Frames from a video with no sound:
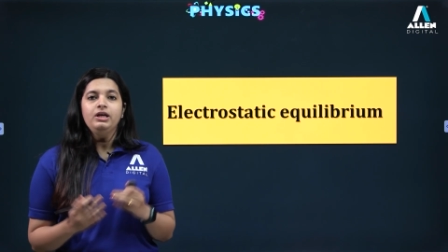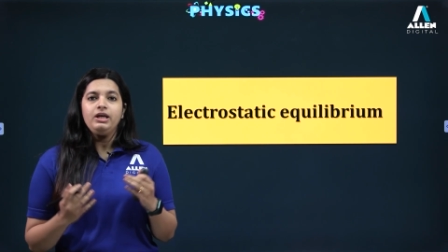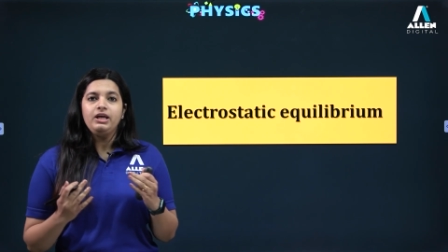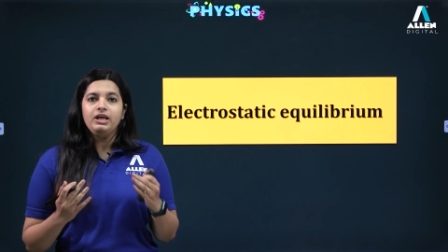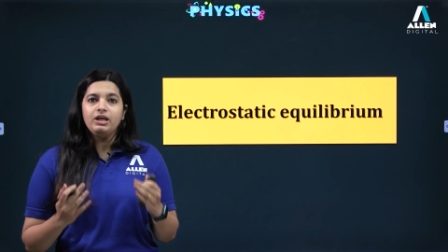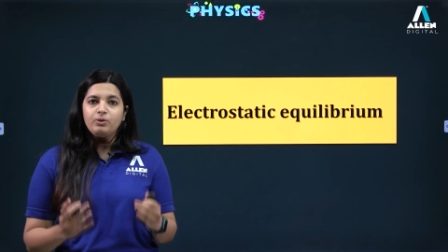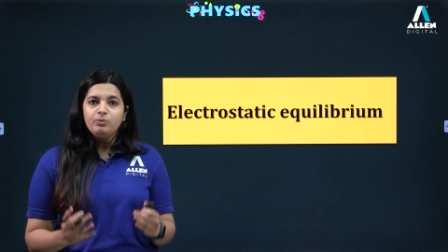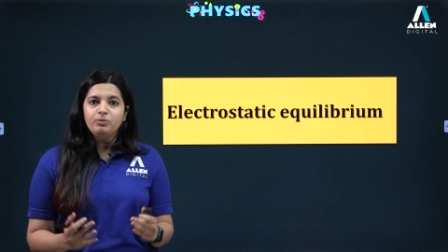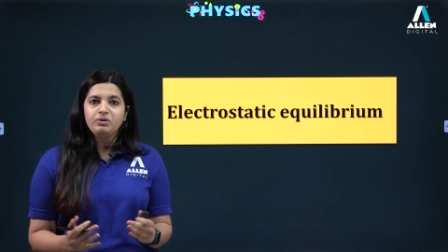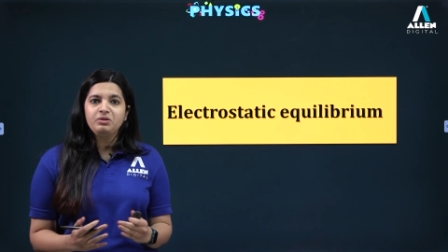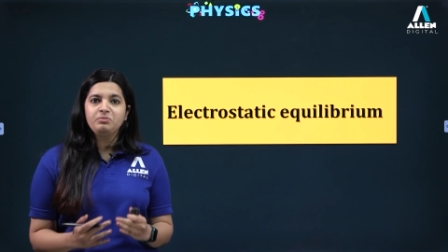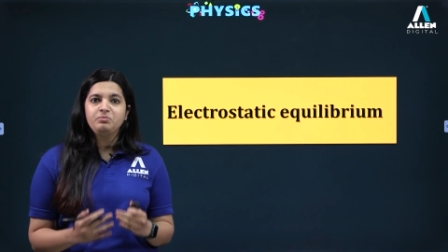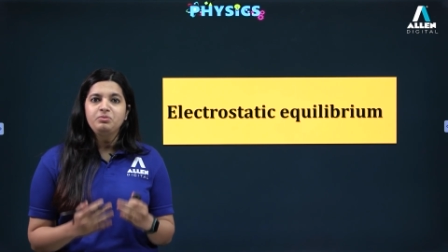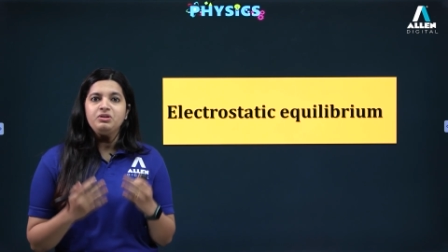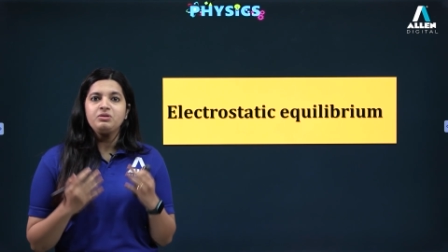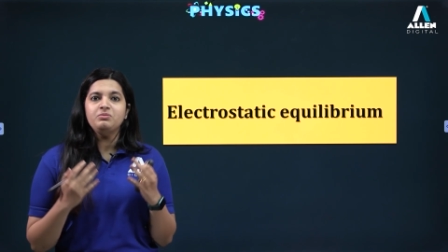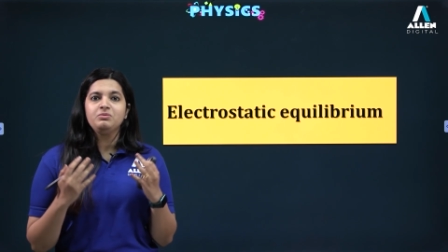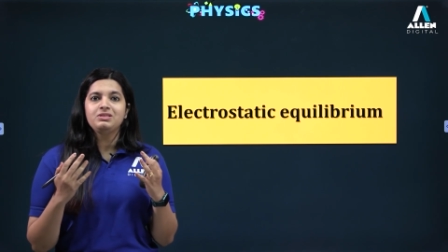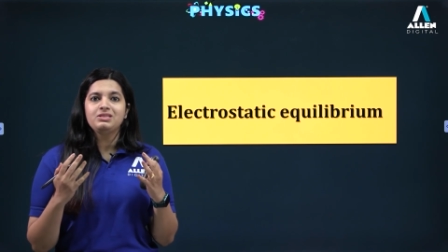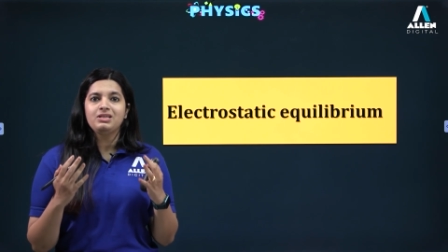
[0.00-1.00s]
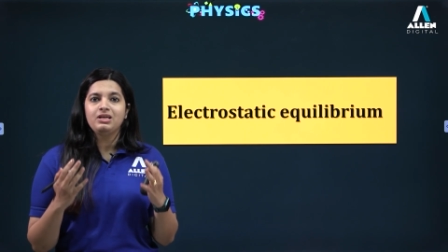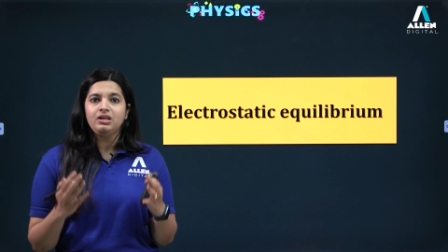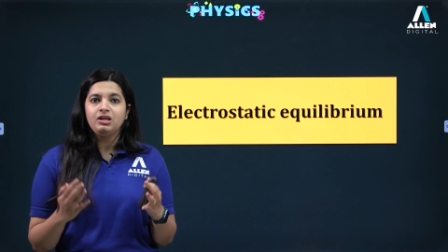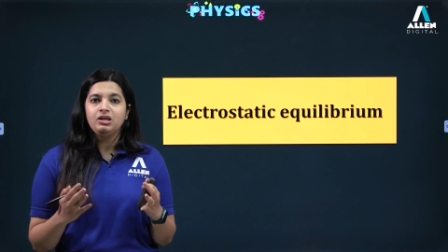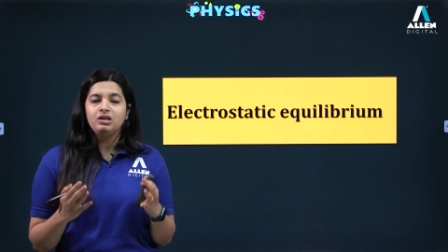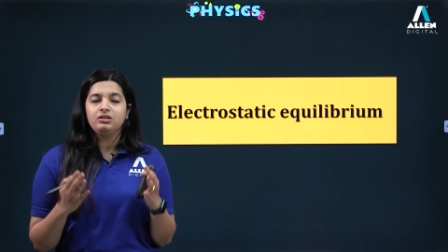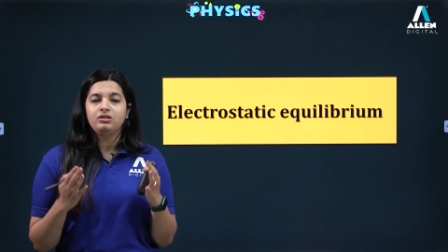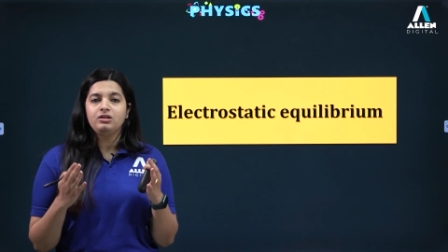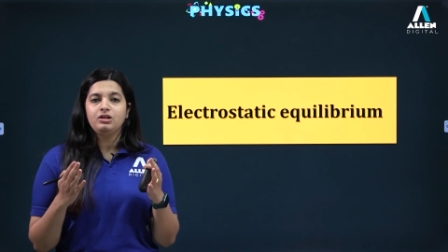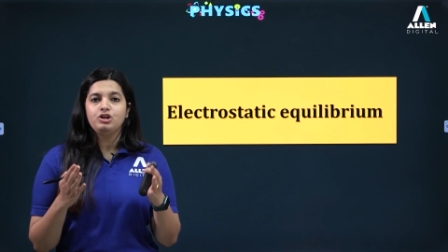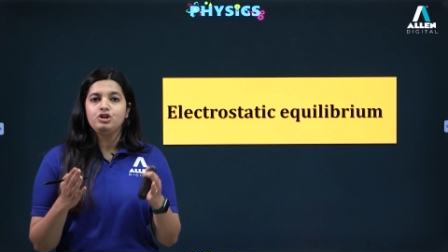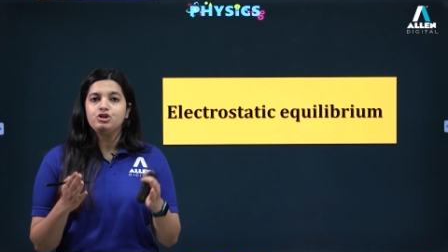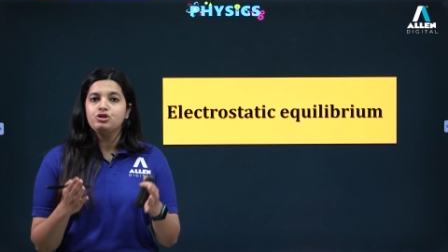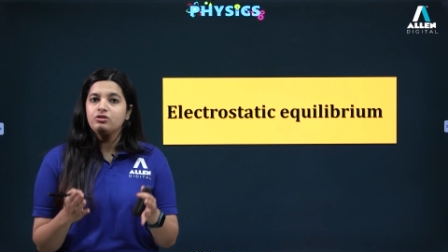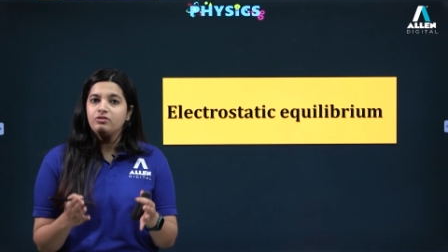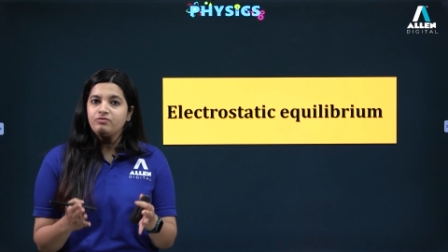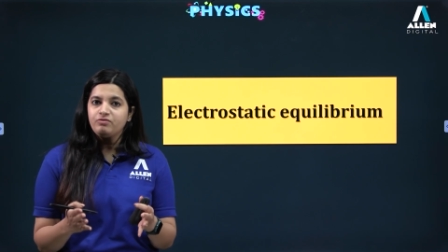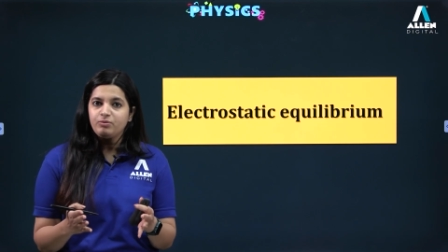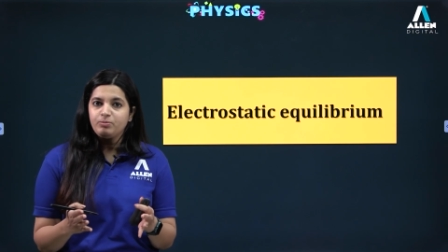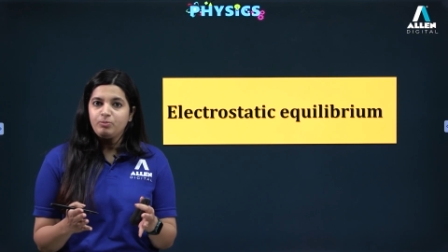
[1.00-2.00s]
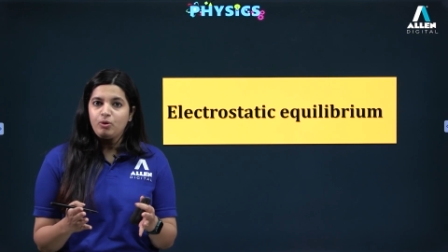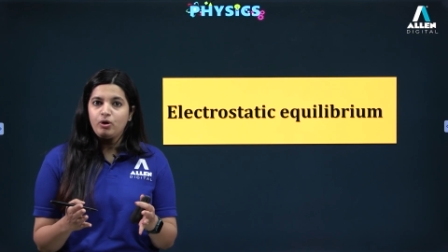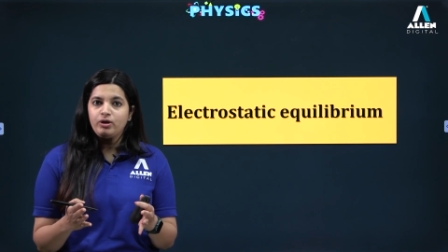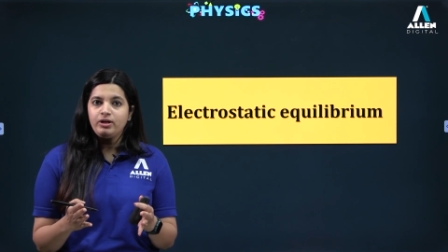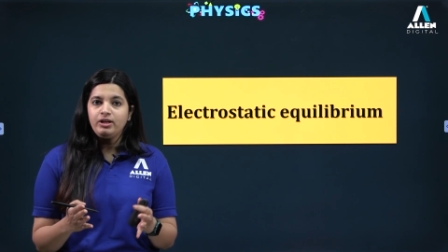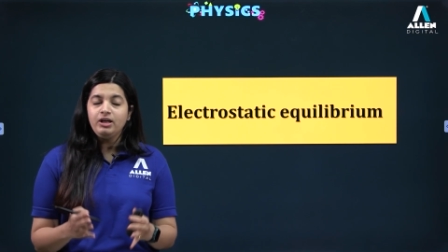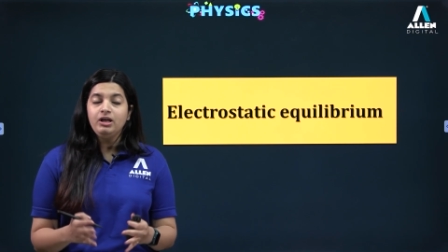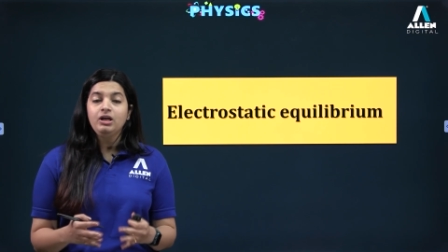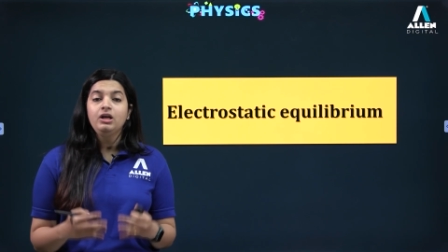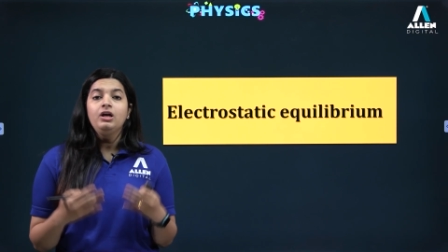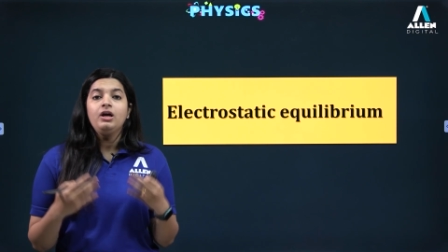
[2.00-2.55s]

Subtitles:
Equilibrium is any condition of a body